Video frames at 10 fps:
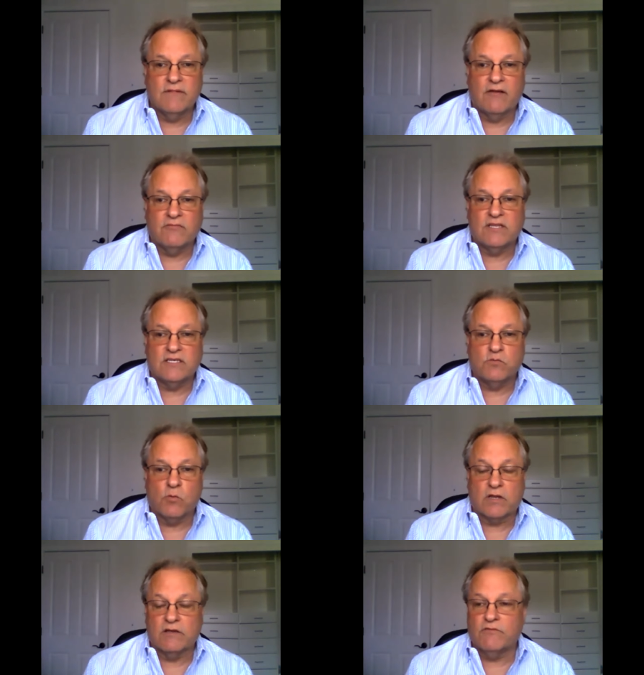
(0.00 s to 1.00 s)
everything's
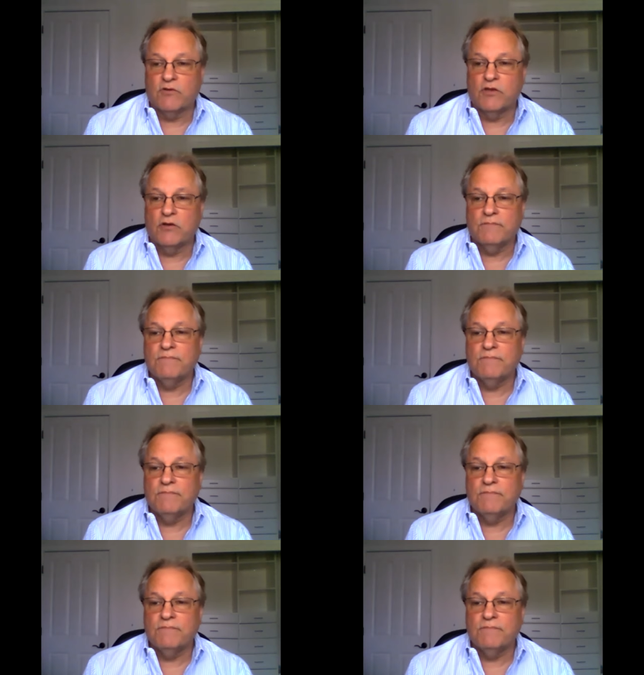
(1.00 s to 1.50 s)
working for you.